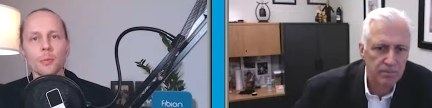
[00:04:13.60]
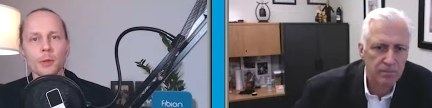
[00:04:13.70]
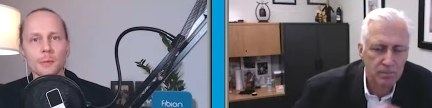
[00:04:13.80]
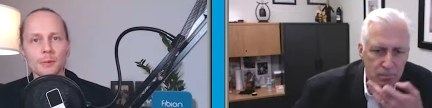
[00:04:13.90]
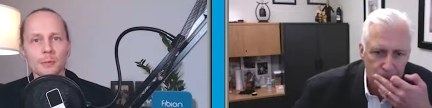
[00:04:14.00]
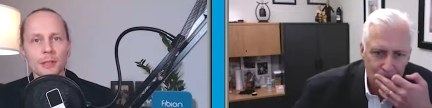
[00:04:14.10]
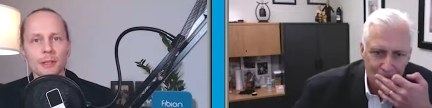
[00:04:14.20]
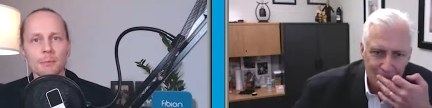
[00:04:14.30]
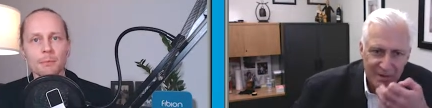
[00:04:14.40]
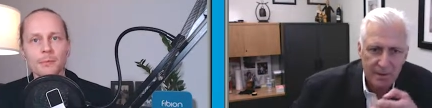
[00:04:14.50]
Speaker 1: the problems
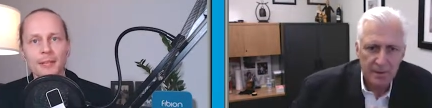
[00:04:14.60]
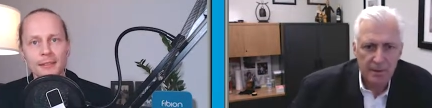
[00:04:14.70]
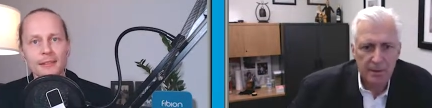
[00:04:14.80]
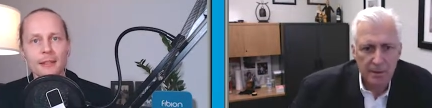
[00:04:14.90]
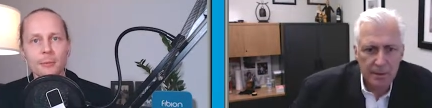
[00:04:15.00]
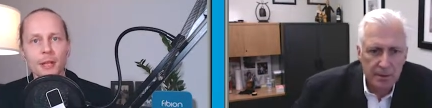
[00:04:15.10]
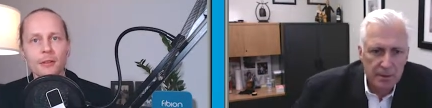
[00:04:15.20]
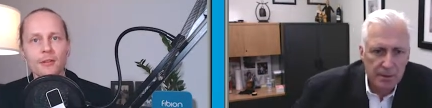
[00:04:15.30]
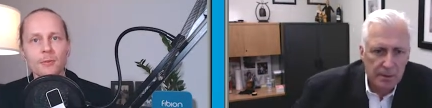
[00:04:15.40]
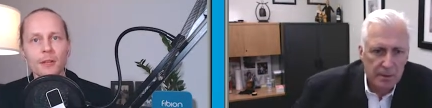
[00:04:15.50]
with the testing
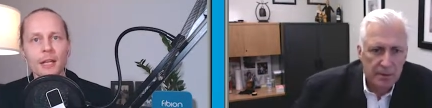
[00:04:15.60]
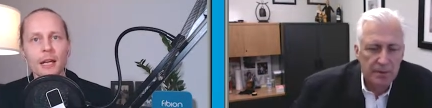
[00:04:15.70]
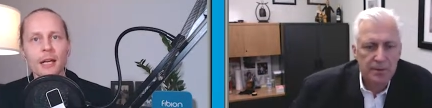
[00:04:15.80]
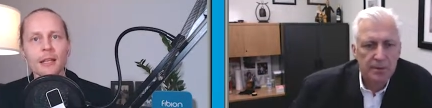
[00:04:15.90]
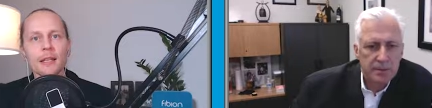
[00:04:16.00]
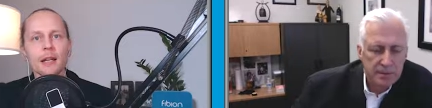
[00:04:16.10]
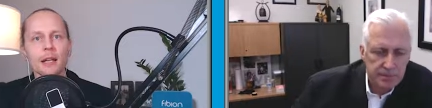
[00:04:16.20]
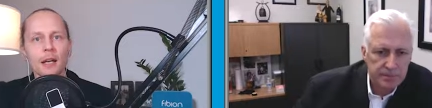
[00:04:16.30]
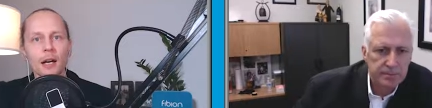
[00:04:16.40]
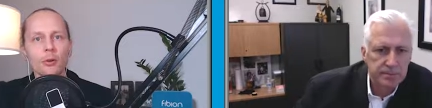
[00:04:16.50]
methods we had
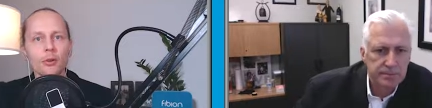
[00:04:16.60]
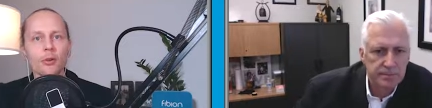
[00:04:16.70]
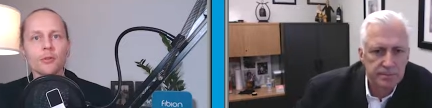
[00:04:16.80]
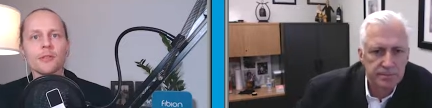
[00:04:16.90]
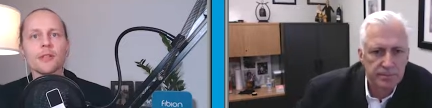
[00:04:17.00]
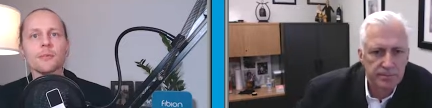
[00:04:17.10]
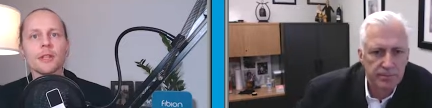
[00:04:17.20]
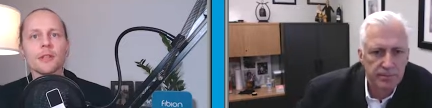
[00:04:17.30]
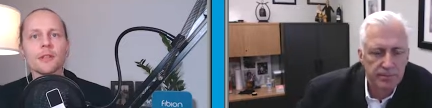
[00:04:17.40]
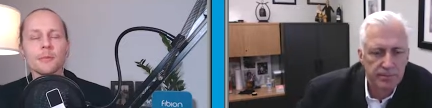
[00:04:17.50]
and how those
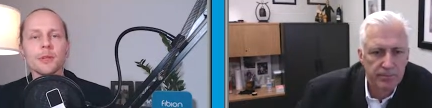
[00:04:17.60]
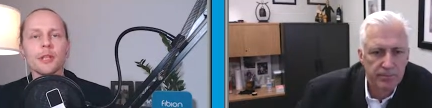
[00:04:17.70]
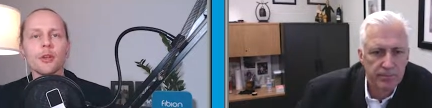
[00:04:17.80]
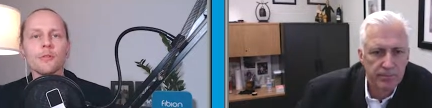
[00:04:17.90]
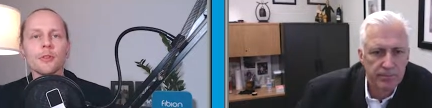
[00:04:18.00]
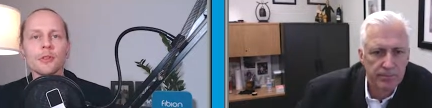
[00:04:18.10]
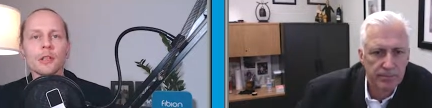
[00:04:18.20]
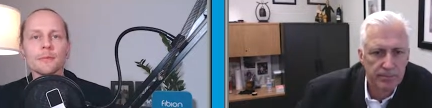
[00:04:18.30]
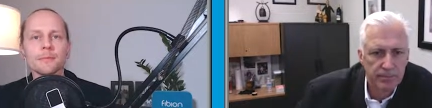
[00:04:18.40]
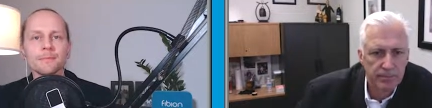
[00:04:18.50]
have been been
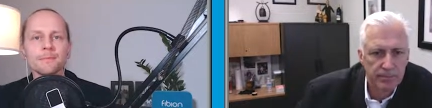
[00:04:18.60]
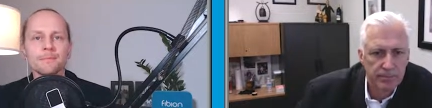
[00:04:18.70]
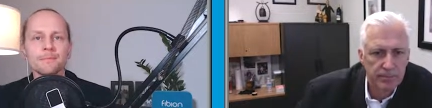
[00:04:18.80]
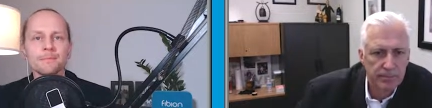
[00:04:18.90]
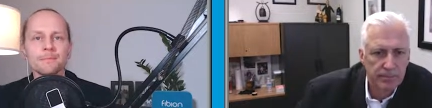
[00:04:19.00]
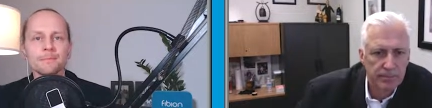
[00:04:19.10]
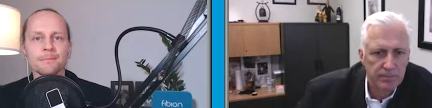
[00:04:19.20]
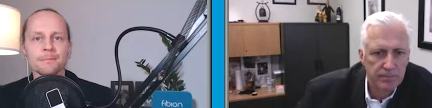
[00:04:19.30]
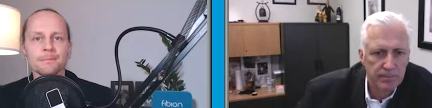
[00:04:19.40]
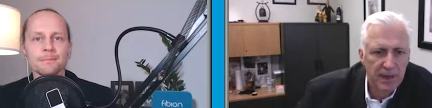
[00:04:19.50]
overcome?
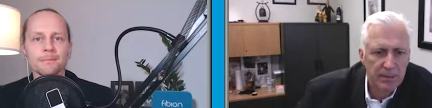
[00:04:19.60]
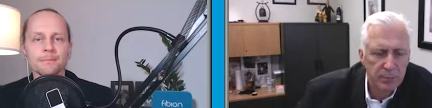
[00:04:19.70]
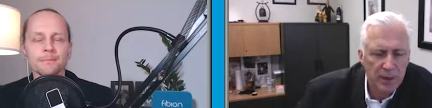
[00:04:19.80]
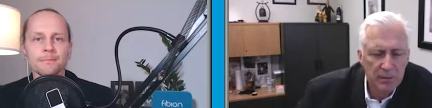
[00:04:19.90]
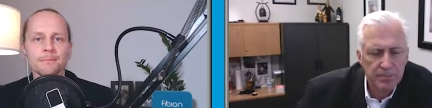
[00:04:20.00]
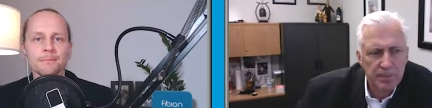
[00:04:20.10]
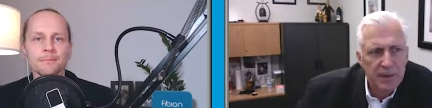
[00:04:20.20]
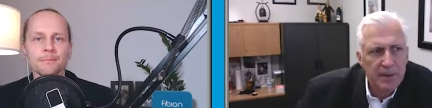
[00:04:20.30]
Speaker 2: Yeah, well,